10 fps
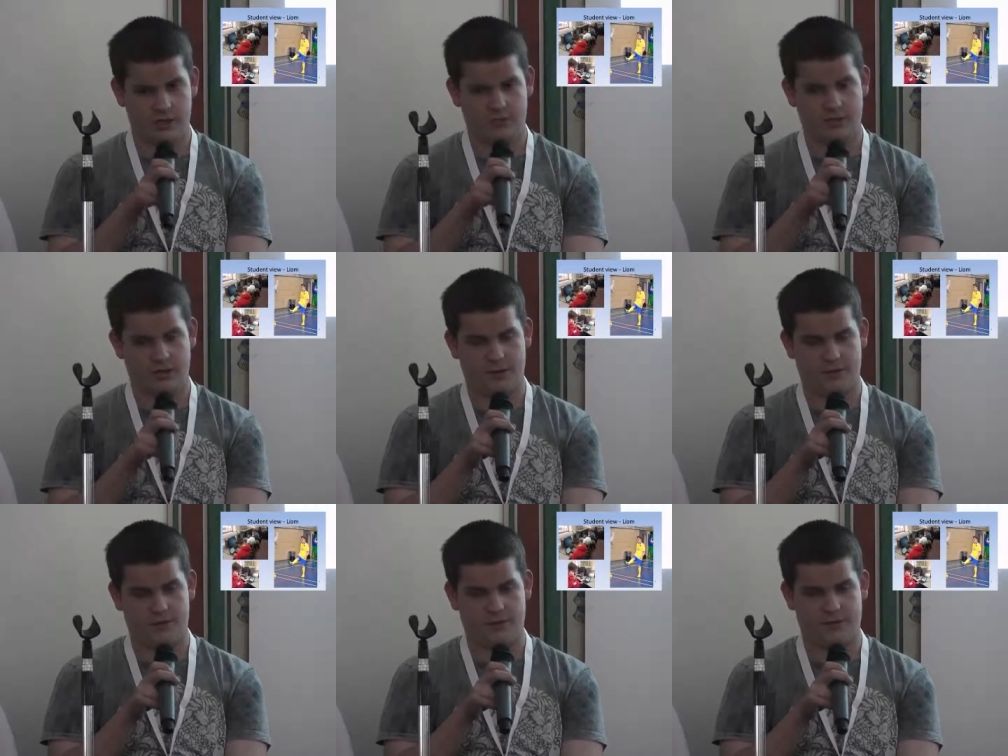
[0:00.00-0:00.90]
Pretty
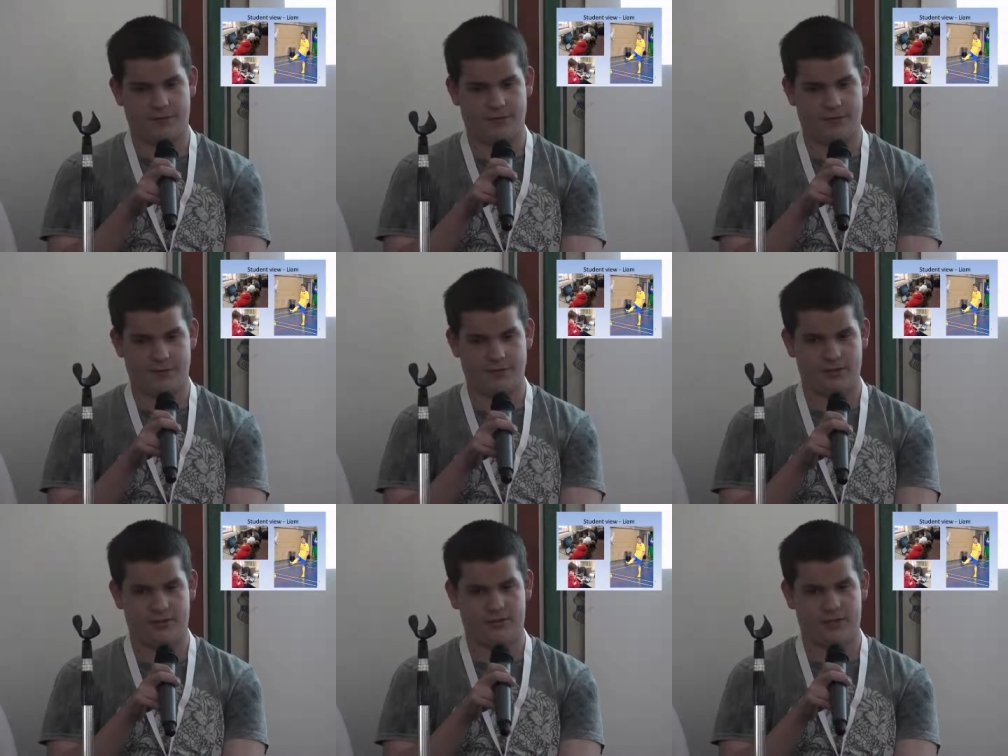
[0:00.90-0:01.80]
much everything else.
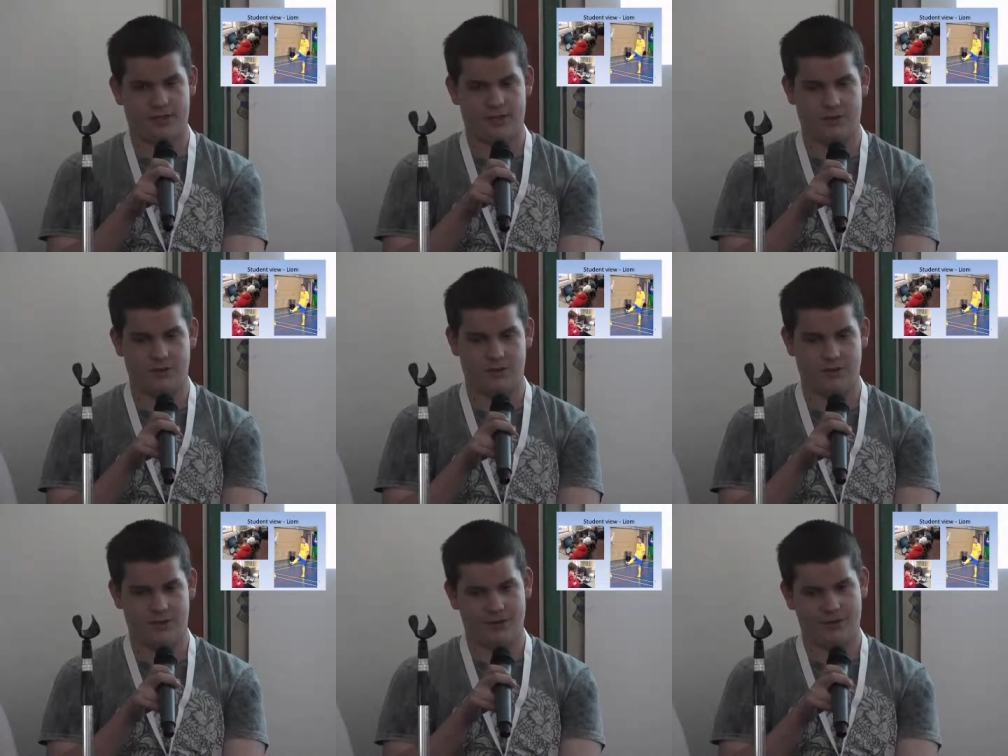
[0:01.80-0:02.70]
Slow,
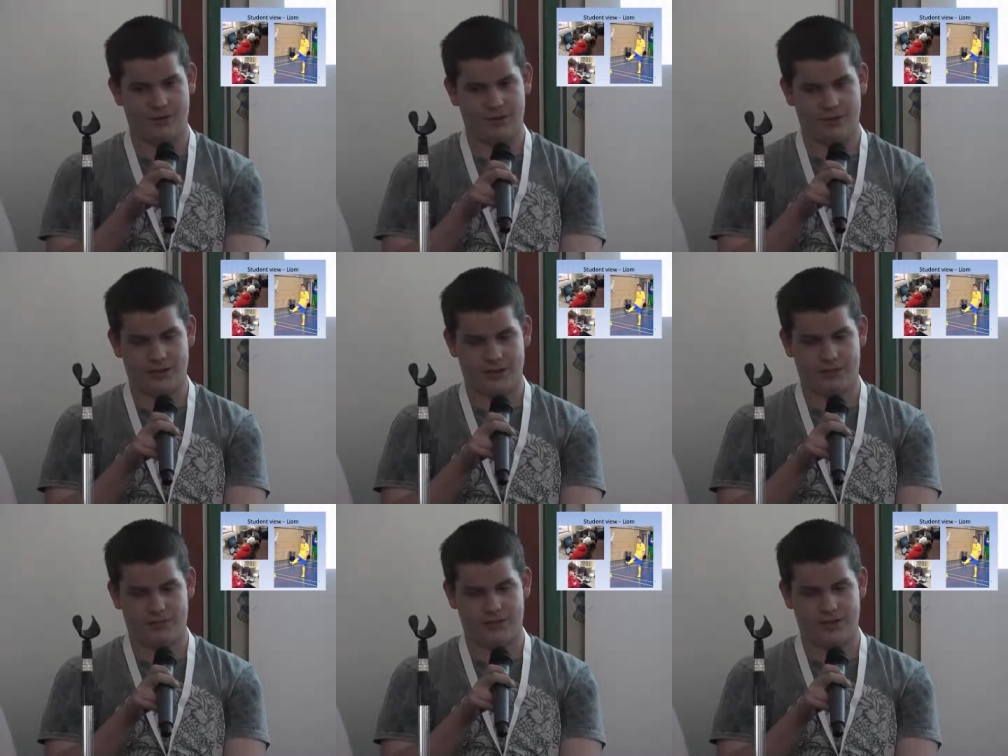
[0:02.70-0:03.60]

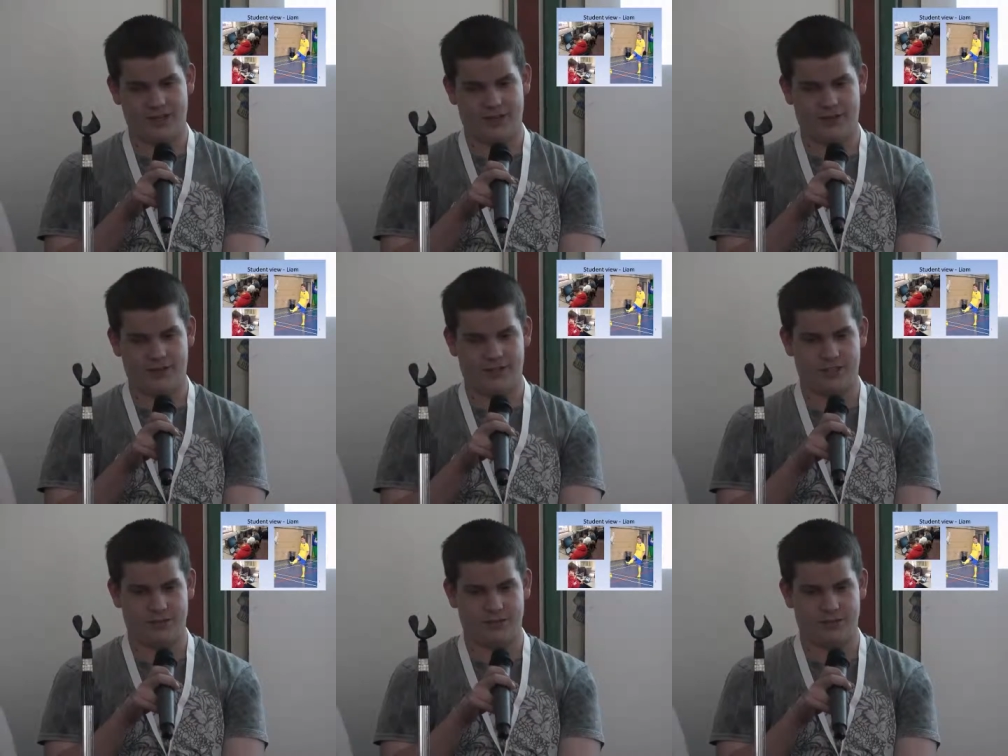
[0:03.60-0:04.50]
really heavy to
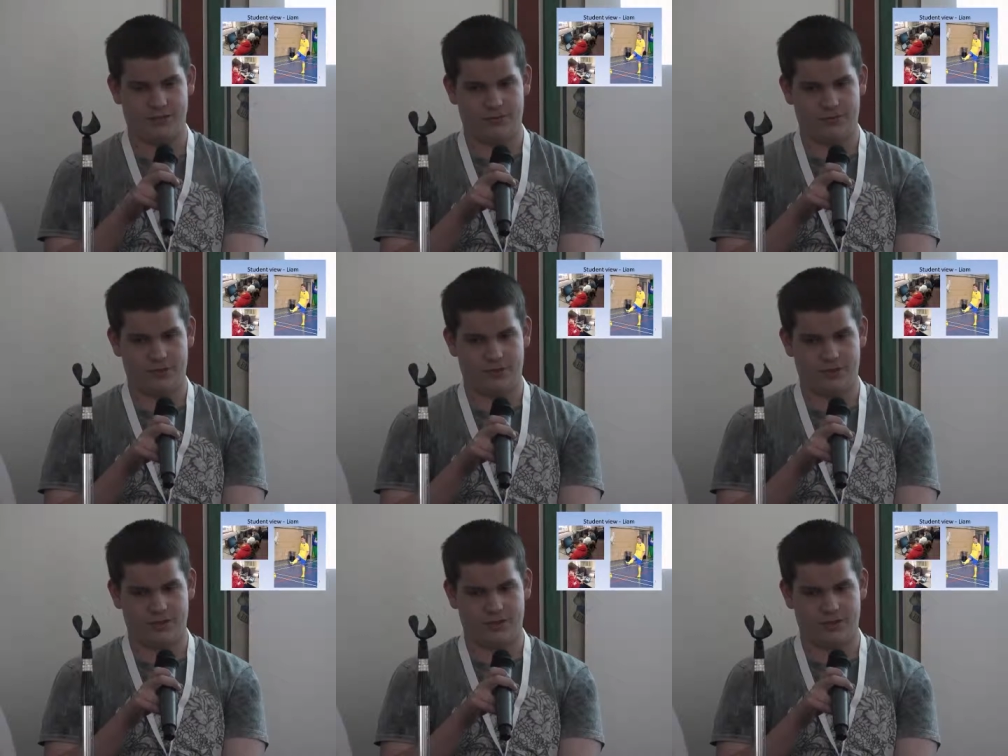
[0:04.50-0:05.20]
use.